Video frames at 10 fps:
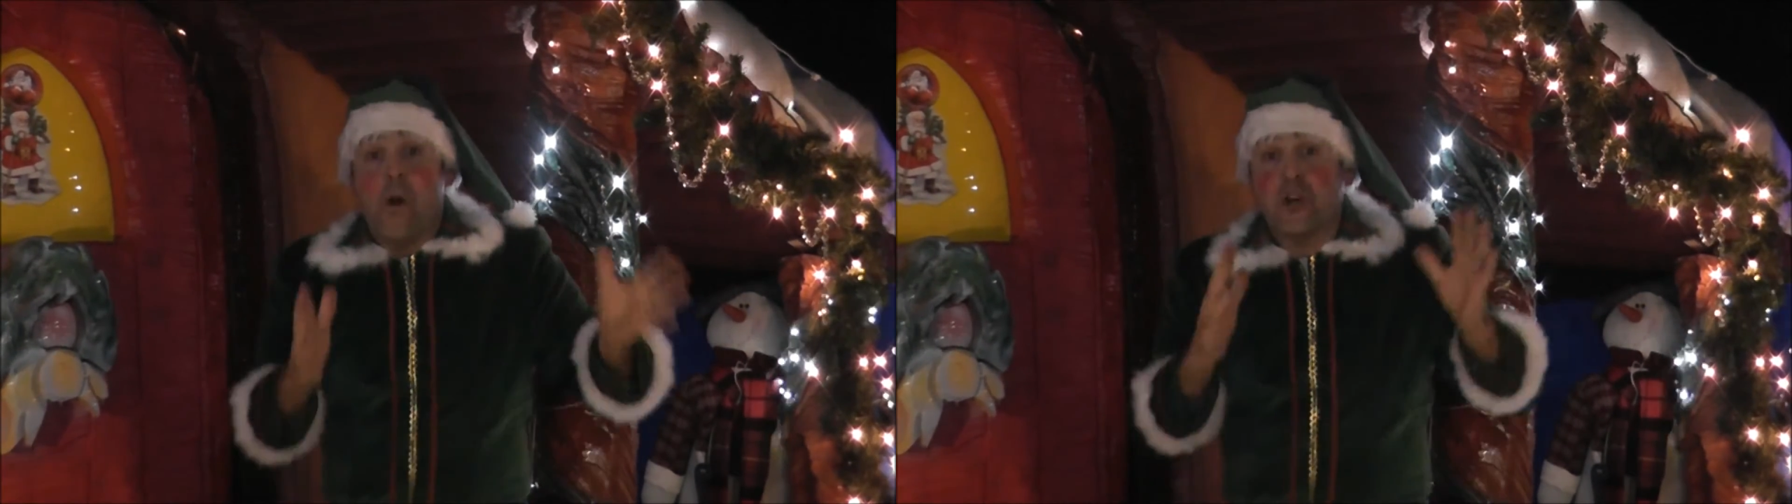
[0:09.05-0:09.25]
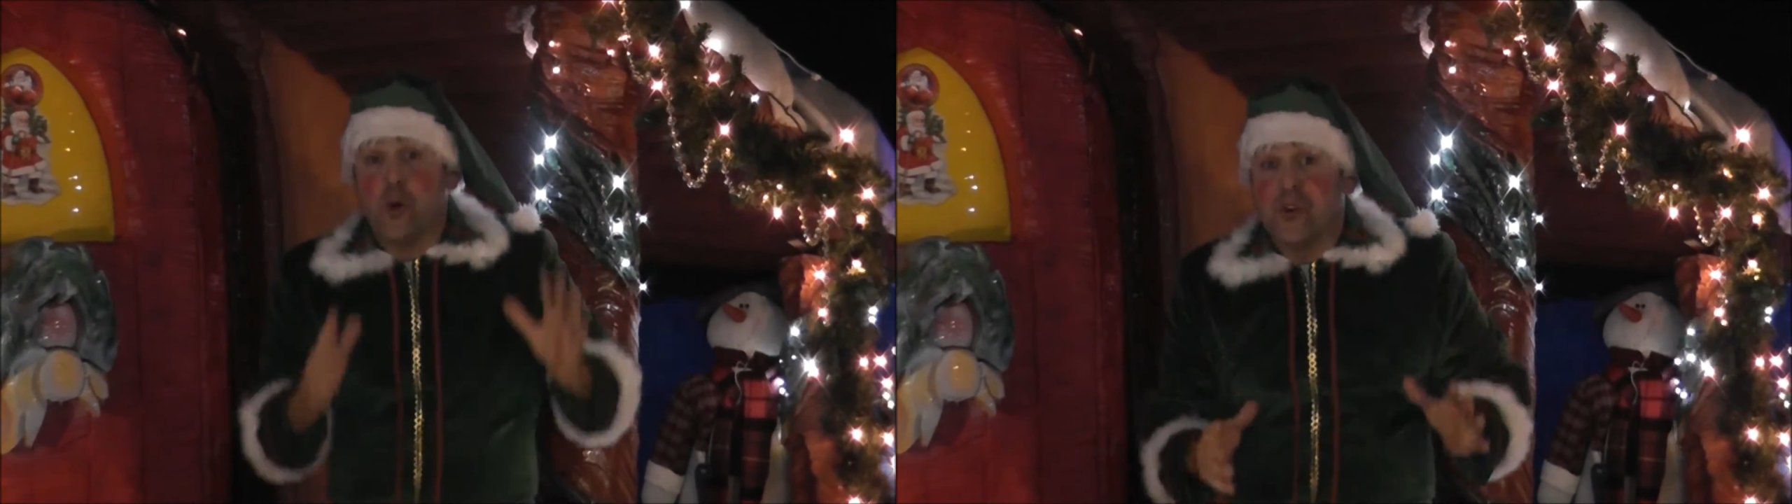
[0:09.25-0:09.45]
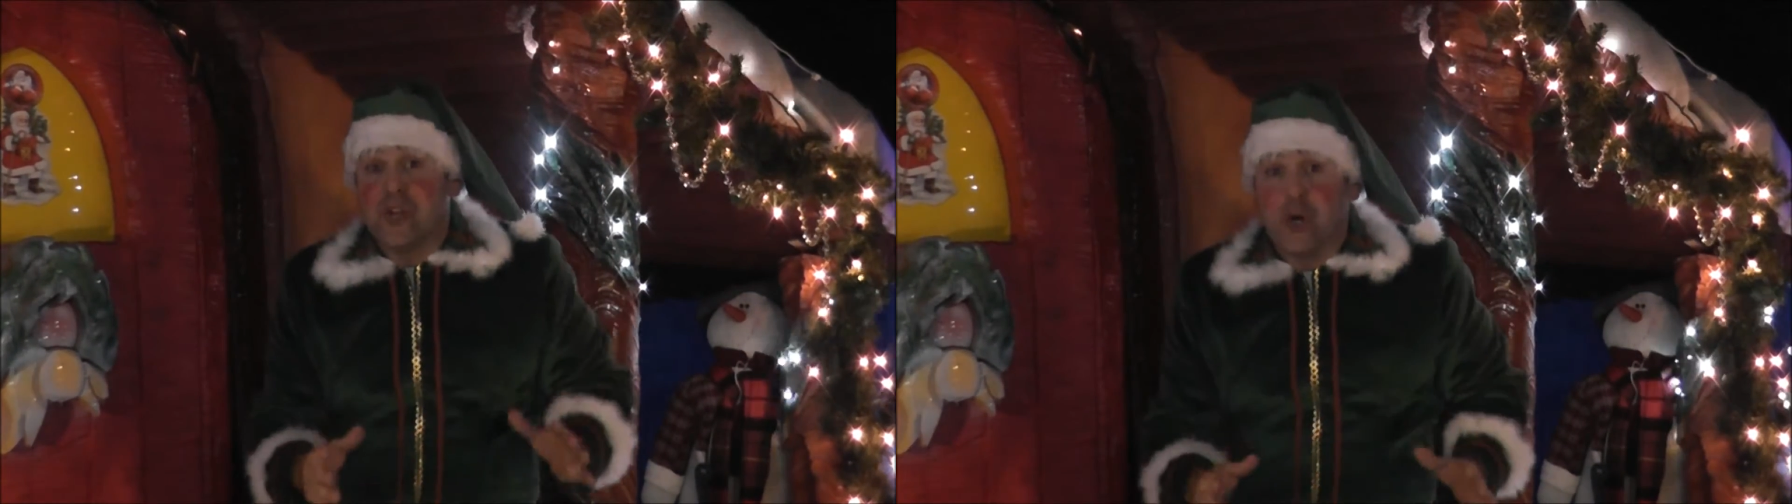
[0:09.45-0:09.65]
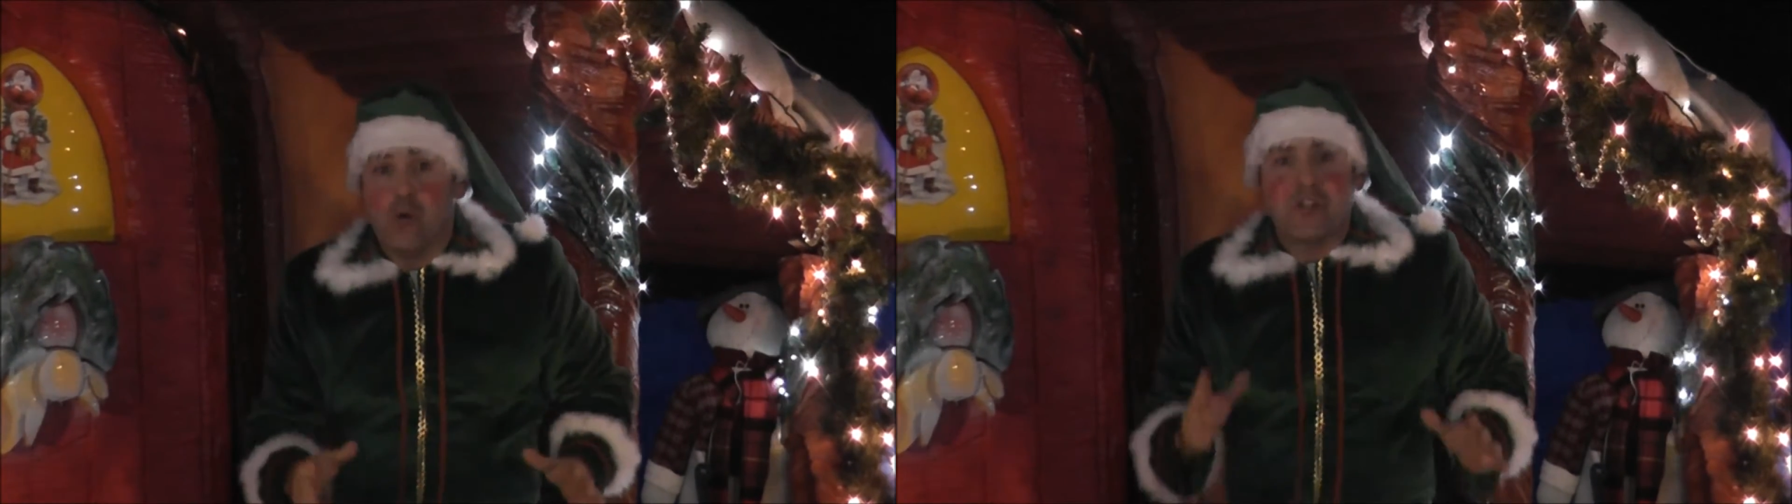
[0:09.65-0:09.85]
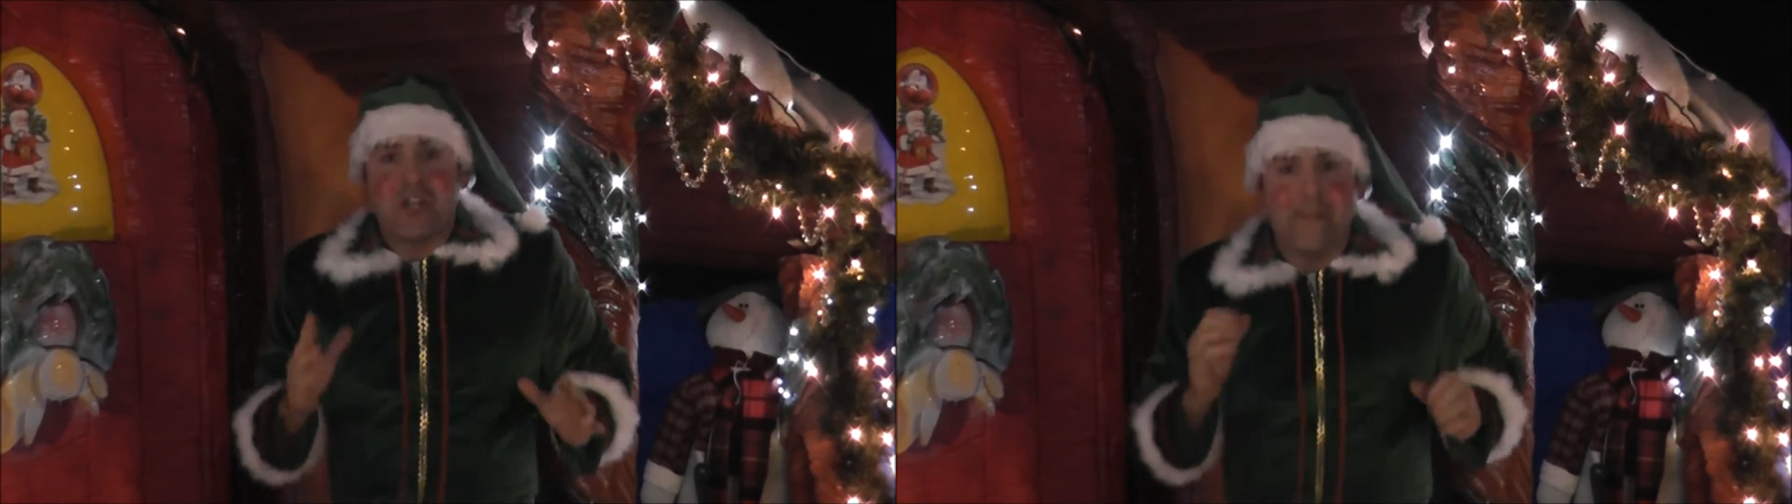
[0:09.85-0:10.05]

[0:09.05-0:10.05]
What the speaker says: we're going to go to the